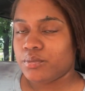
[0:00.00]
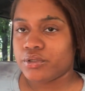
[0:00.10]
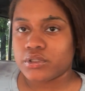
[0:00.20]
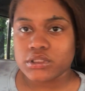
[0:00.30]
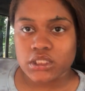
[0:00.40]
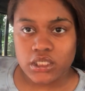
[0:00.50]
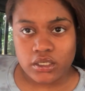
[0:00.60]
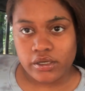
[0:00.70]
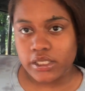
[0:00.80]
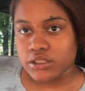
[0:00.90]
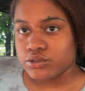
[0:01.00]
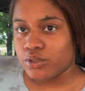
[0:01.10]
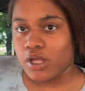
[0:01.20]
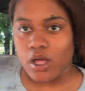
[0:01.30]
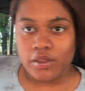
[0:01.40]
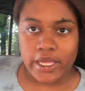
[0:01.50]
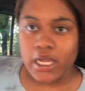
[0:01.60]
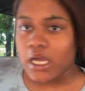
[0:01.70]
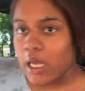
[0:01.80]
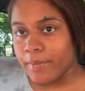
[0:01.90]
pulling security, doing all that
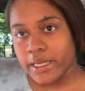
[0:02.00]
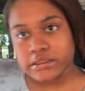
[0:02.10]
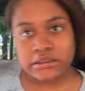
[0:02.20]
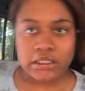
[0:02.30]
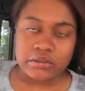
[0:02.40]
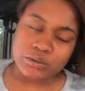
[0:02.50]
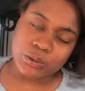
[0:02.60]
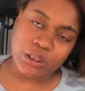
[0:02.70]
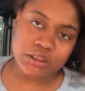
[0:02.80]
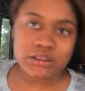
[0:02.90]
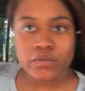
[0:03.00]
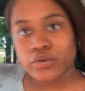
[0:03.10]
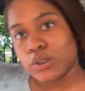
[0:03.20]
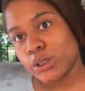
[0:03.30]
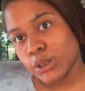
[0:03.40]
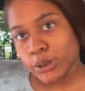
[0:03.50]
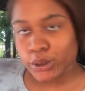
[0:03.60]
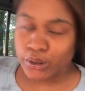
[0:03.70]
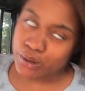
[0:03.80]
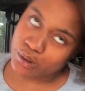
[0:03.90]
combat stuff, doing all the stuff you
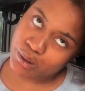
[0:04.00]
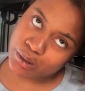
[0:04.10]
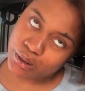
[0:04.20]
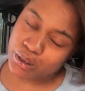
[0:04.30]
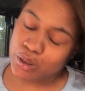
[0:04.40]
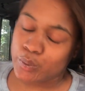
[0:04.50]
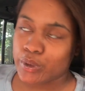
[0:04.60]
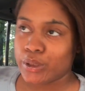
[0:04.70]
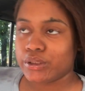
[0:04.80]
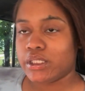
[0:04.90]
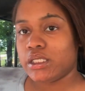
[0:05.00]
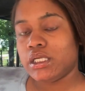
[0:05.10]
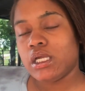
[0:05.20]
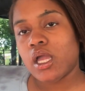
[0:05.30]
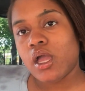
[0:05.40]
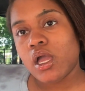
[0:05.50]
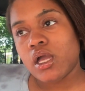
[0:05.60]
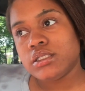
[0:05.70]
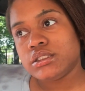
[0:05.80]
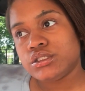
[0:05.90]
learned, Well, they
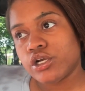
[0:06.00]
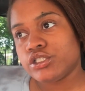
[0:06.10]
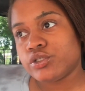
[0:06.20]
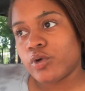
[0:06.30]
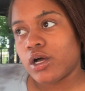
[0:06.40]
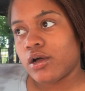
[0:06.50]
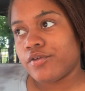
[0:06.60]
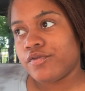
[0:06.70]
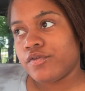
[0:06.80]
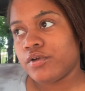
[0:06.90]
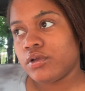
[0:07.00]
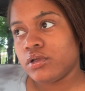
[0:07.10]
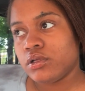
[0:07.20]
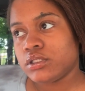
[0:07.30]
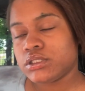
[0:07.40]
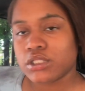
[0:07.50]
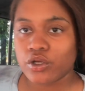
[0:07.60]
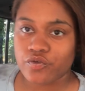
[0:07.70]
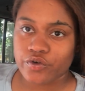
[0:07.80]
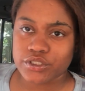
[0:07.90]
start you off
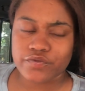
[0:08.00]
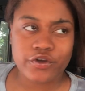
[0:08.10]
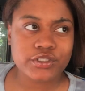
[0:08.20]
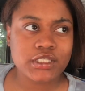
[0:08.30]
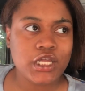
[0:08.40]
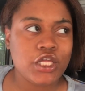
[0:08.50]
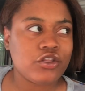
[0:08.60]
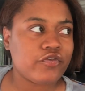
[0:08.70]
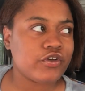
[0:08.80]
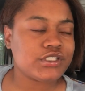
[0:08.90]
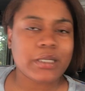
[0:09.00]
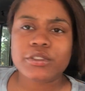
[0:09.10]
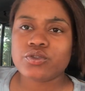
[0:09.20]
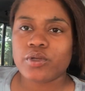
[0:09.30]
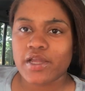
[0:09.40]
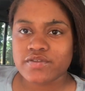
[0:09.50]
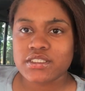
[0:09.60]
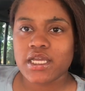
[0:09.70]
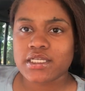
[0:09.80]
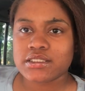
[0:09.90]
slow first. The first time you do an
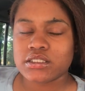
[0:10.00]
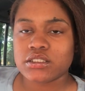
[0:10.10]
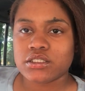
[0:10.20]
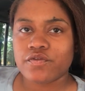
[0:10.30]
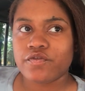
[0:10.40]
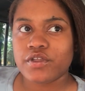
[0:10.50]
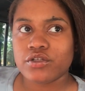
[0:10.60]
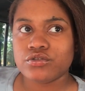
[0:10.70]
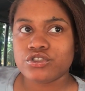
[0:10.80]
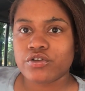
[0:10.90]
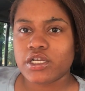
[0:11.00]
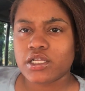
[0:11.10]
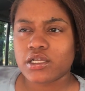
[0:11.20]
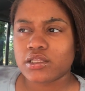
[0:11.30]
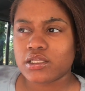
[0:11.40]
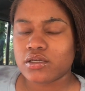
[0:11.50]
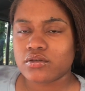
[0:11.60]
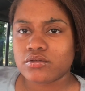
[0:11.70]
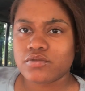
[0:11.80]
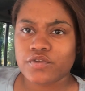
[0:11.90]
FTX is a field training, I think,
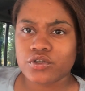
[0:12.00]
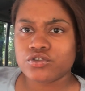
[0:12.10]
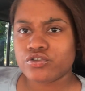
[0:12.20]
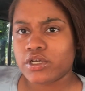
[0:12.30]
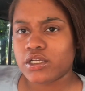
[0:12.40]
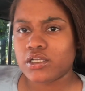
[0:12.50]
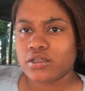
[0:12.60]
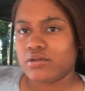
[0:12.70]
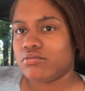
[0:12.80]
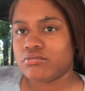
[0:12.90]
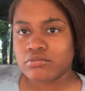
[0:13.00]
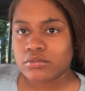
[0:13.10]
field training